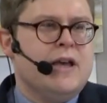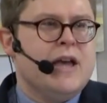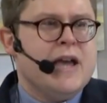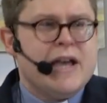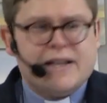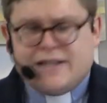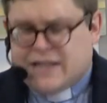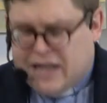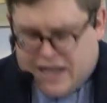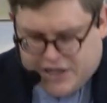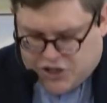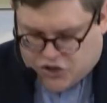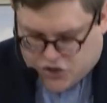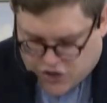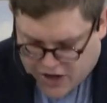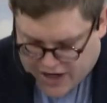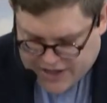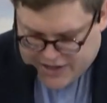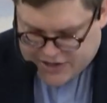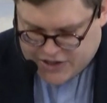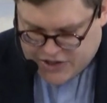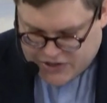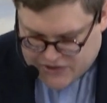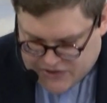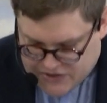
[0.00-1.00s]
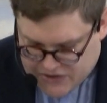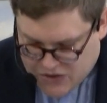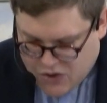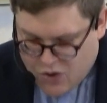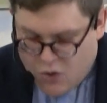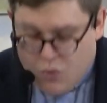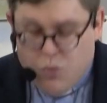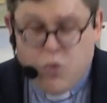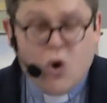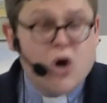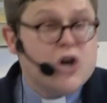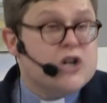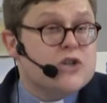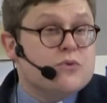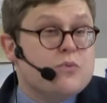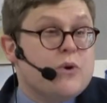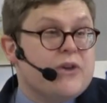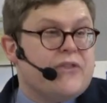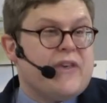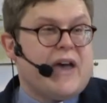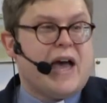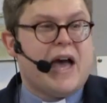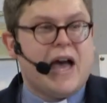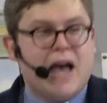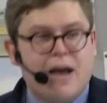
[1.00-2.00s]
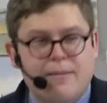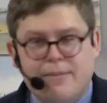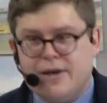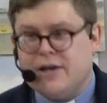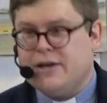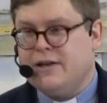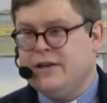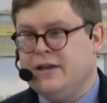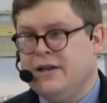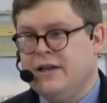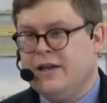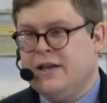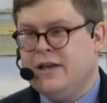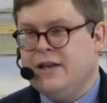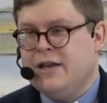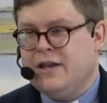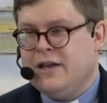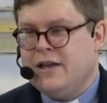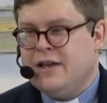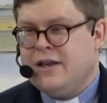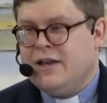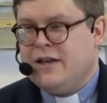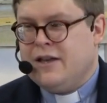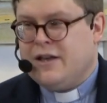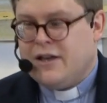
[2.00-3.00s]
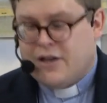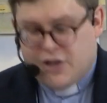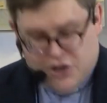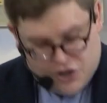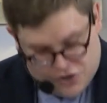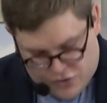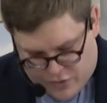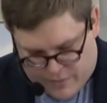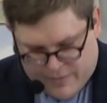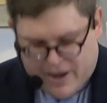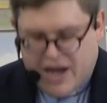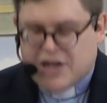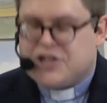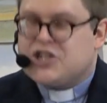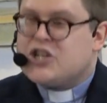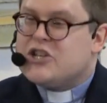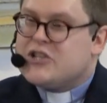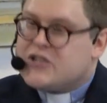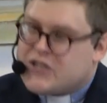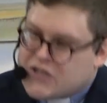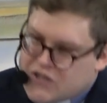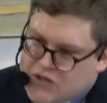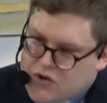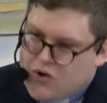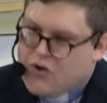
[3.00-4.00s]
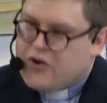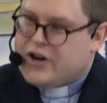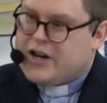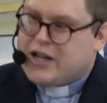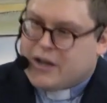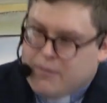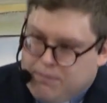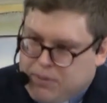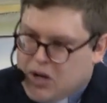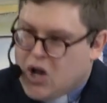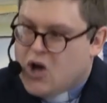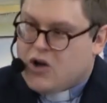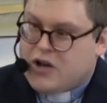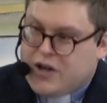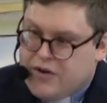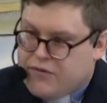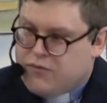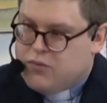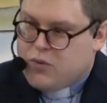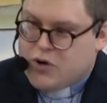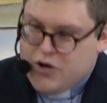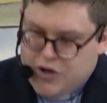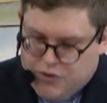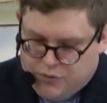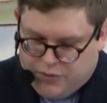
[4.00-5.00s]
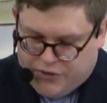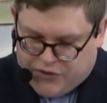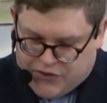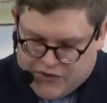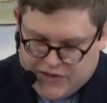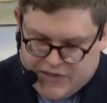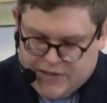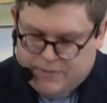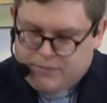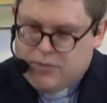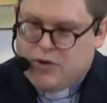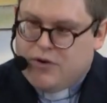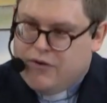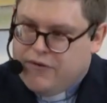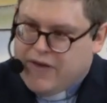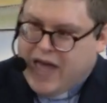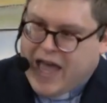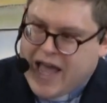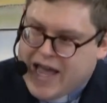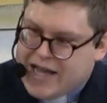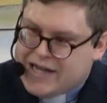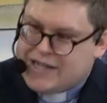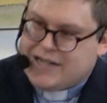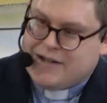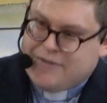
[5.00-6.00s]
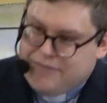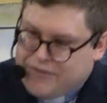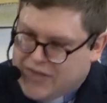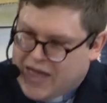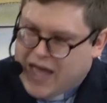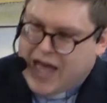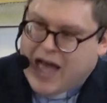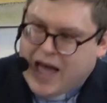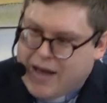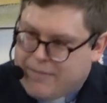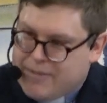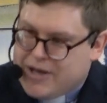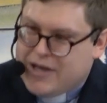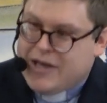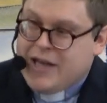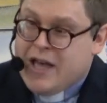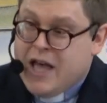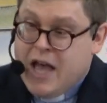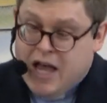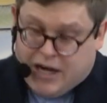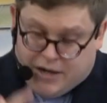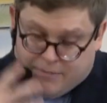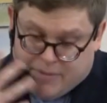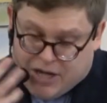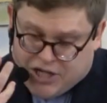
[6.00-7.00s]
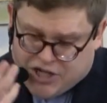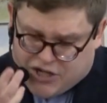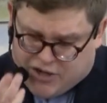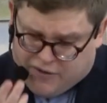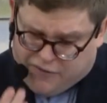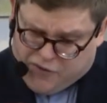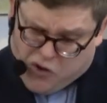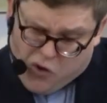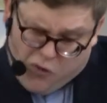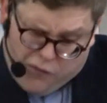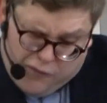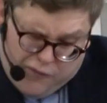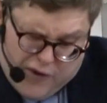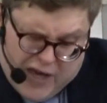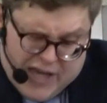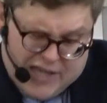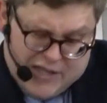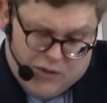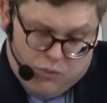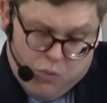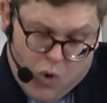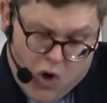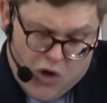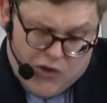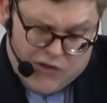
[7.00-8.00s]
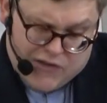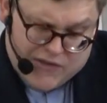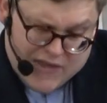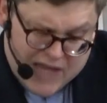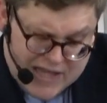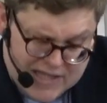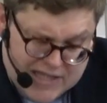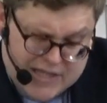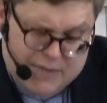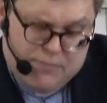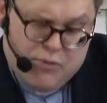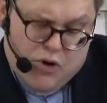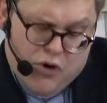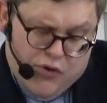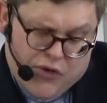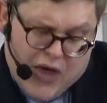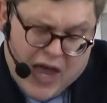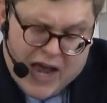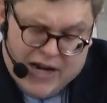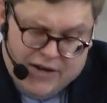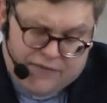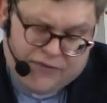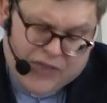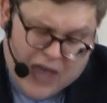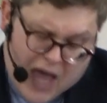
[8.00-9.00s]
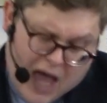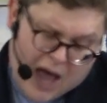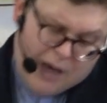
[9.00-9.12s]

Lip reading: It's like trying to saw wood with a hammer. Can you imagine sawing a block of wood with the smooth head of the hammer? And imagine if your face was that smooth head of the